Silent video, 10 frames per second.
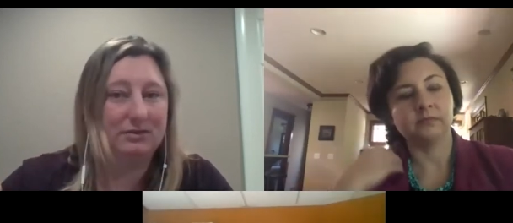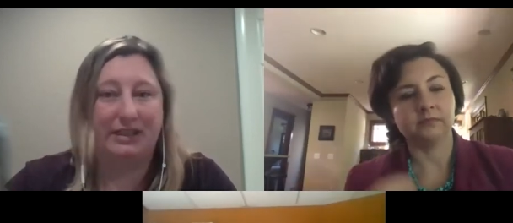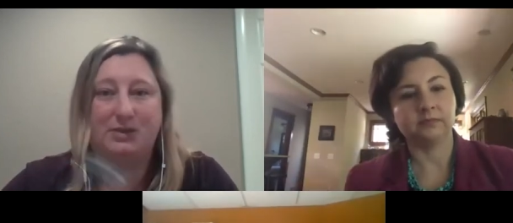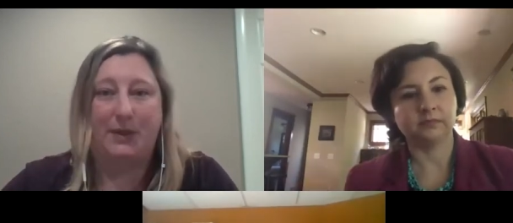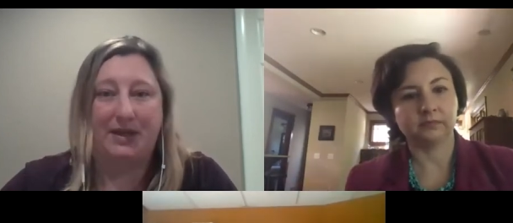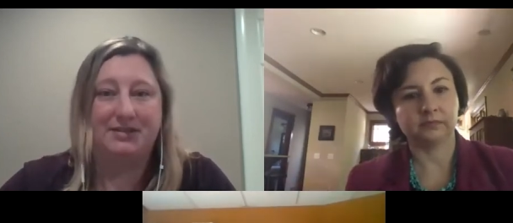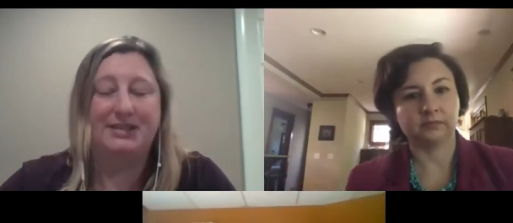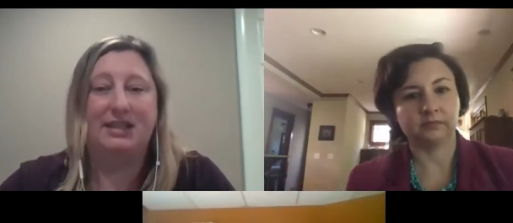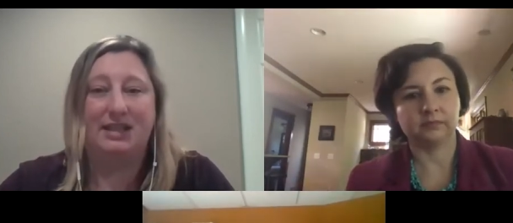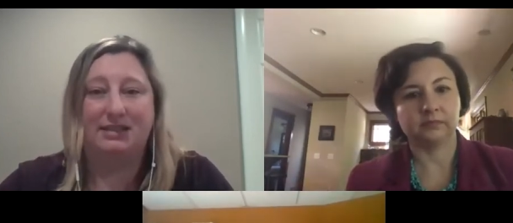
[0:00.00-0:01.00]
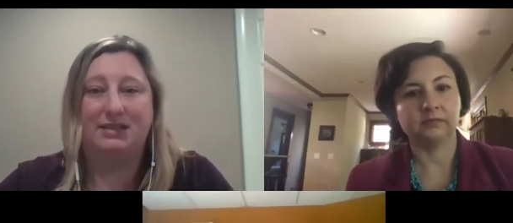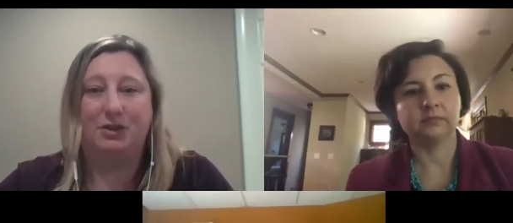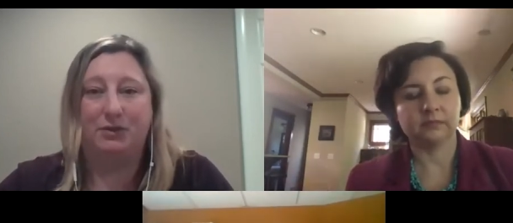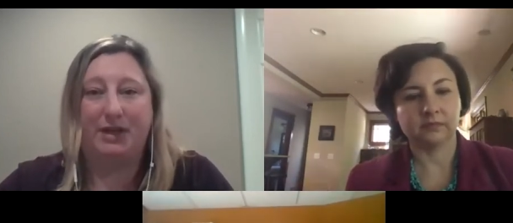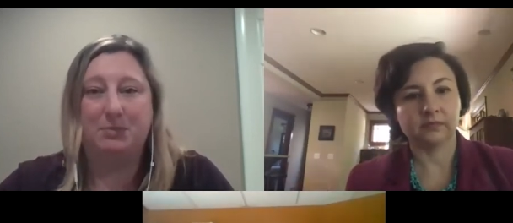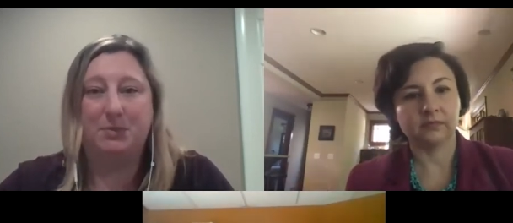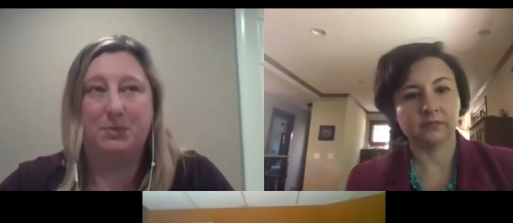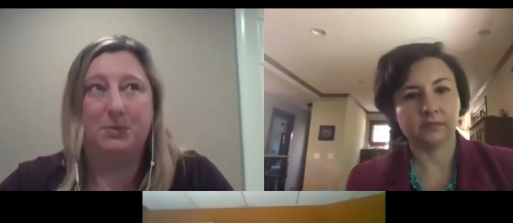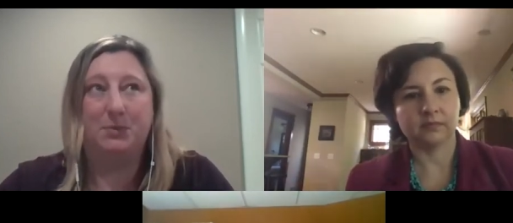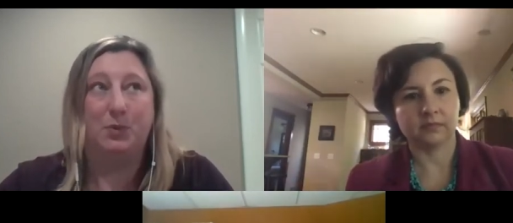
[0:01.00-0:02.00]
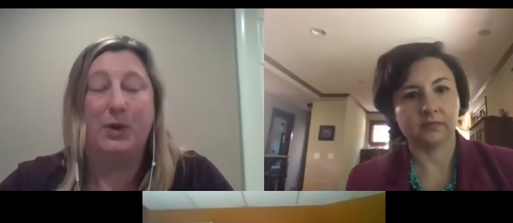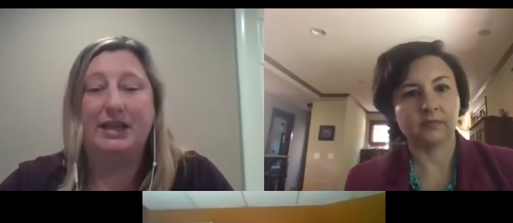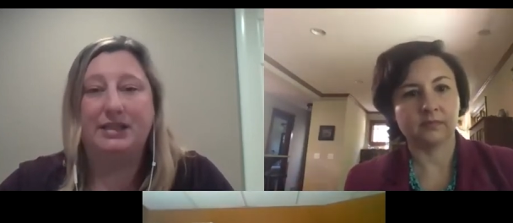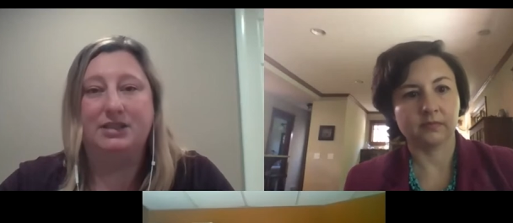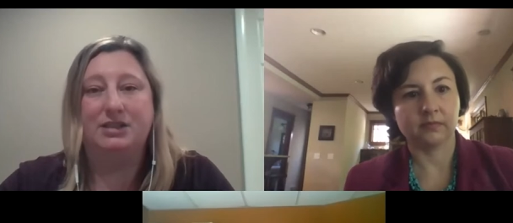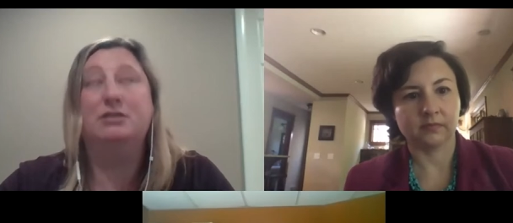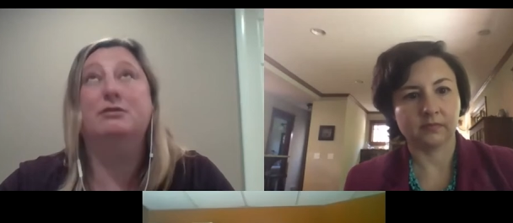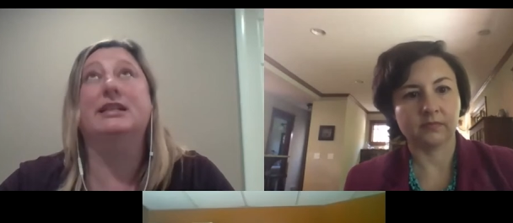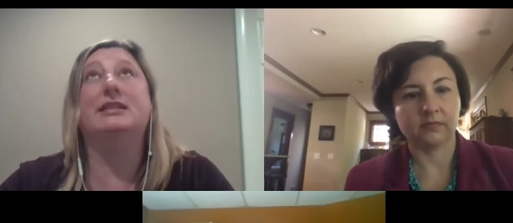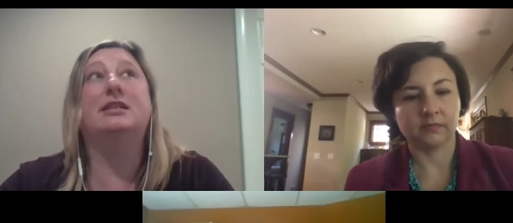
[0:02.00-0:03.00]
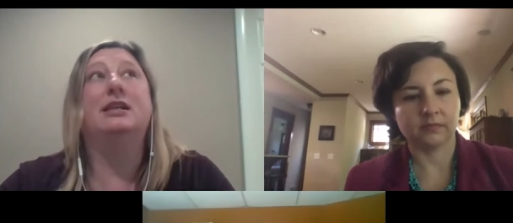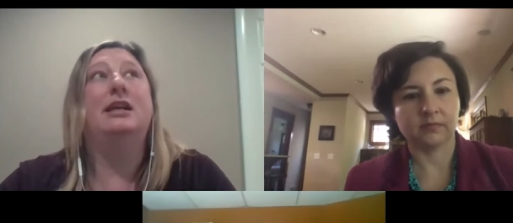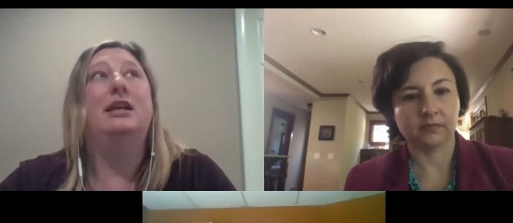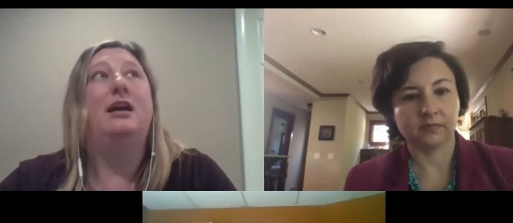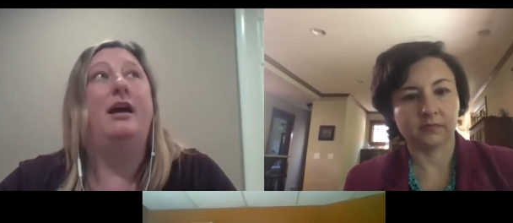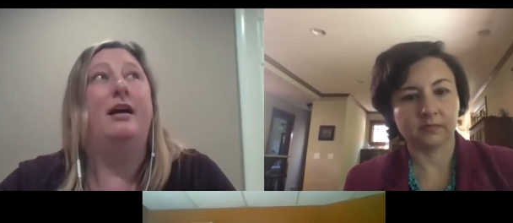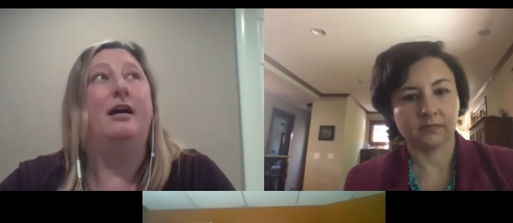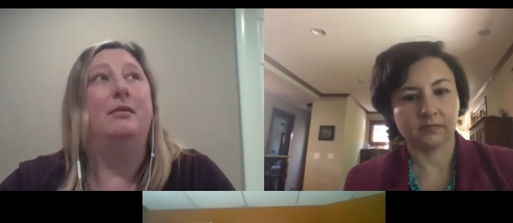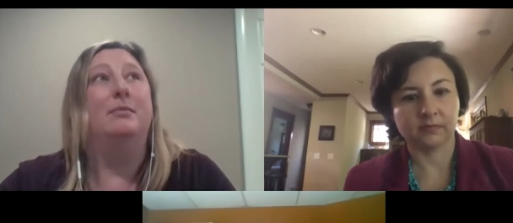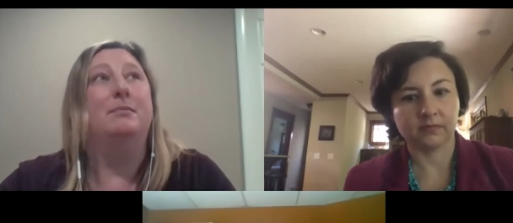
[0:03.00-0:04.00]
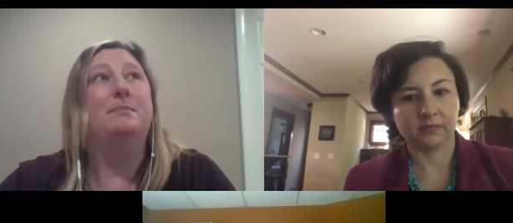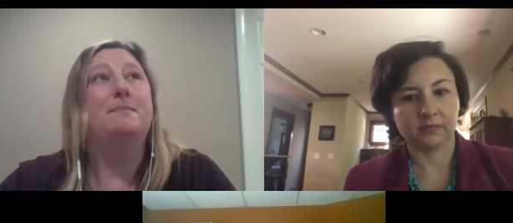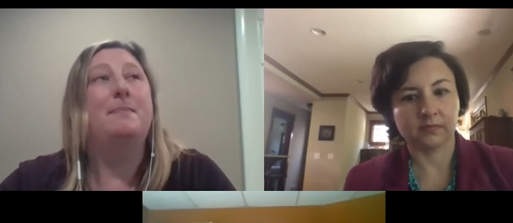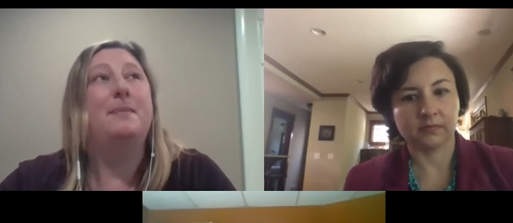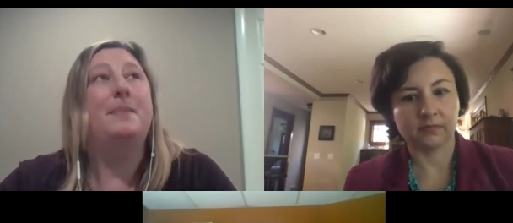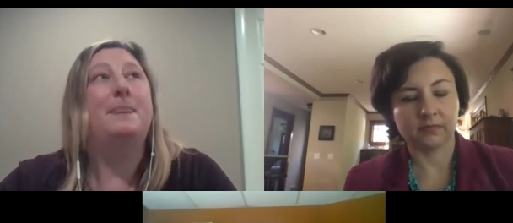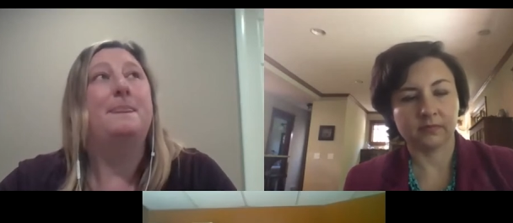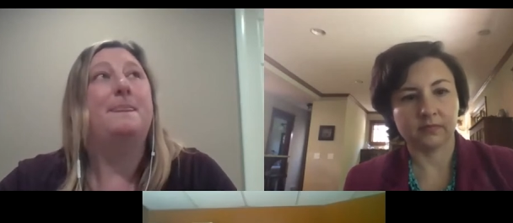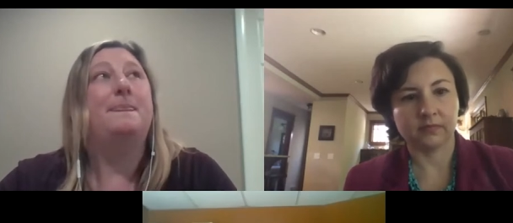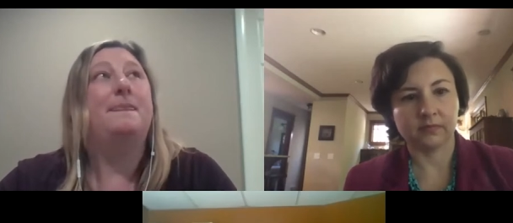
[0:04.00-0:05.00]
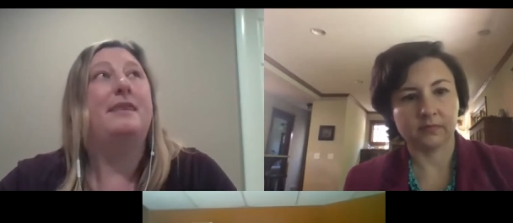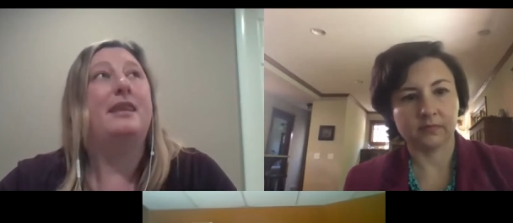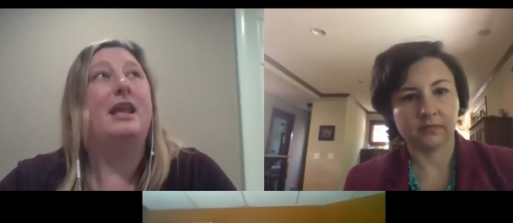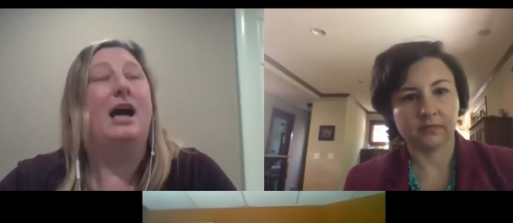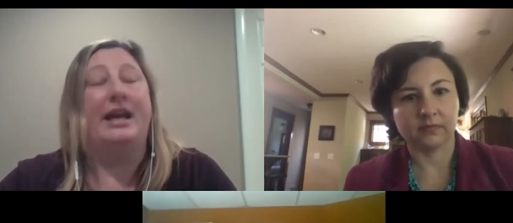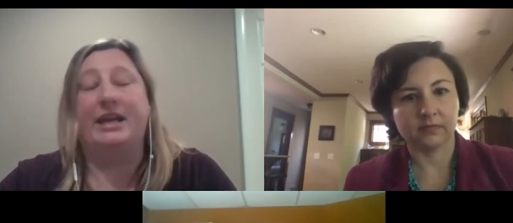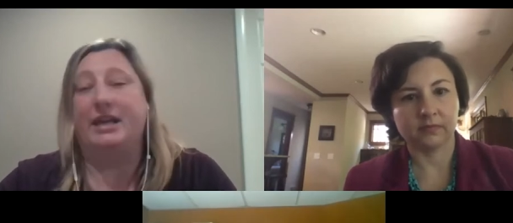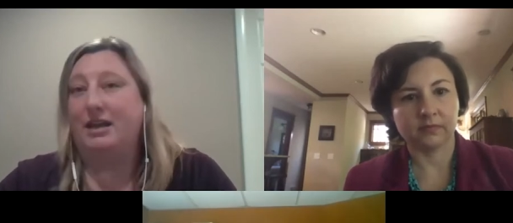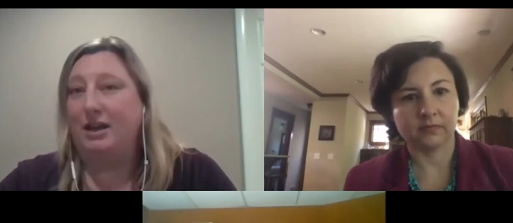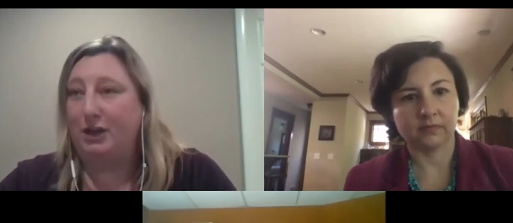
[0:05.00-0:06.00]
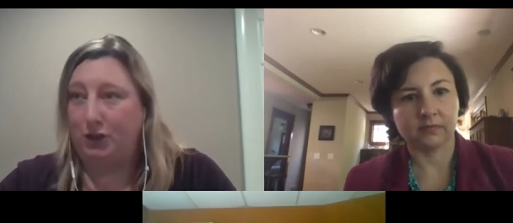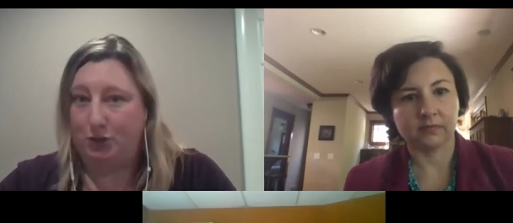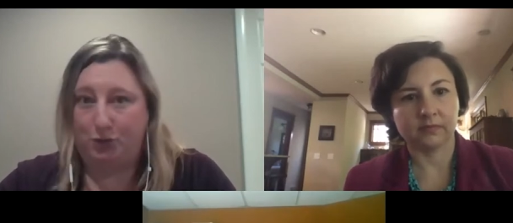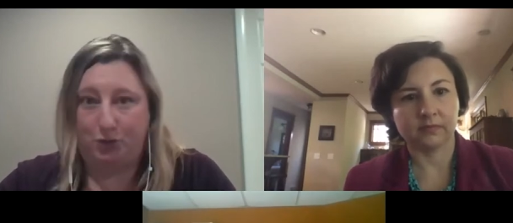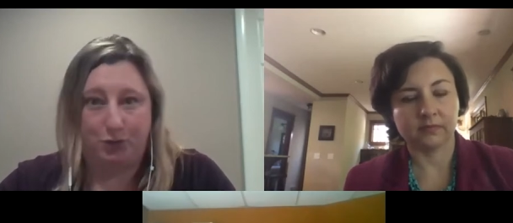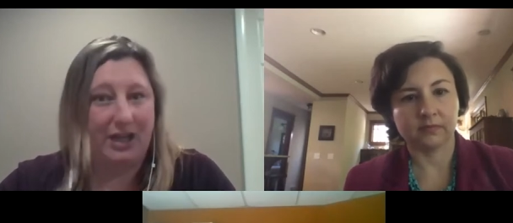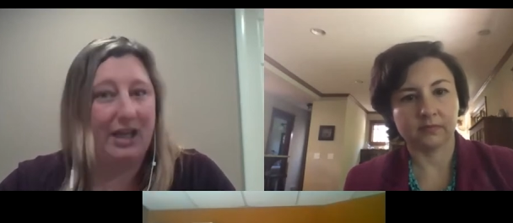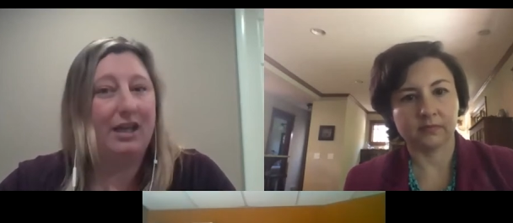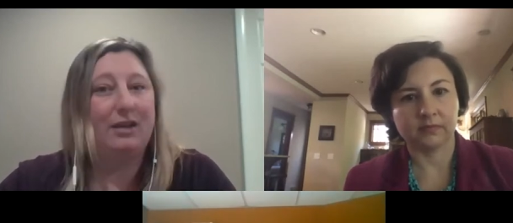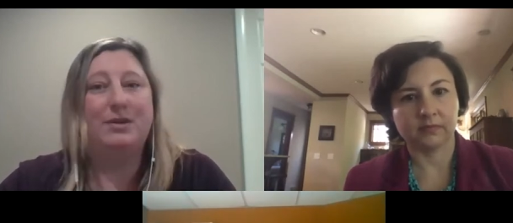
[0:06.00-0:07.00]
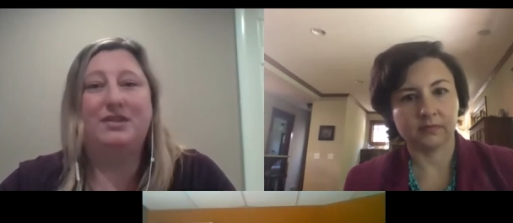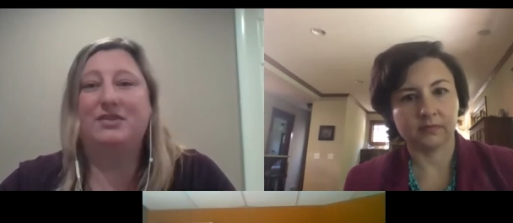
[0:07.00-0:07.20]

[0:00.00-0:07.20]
Speaker 1: X, Y, or Z, that's a great way to do it. Um, I agree with